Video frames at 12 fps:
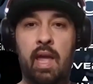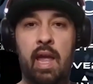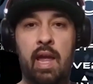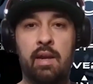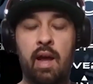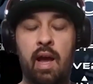
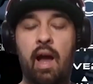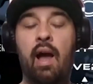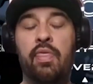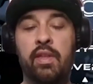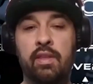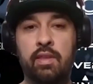And yes, I
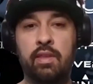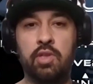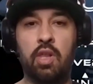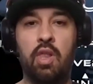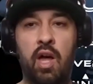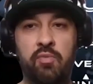think that there's a
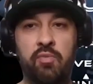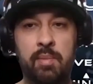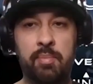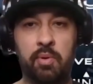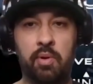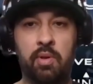lot of
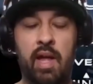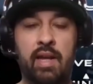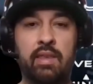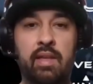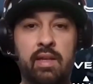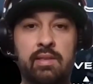people like
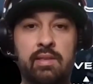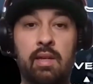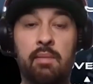this,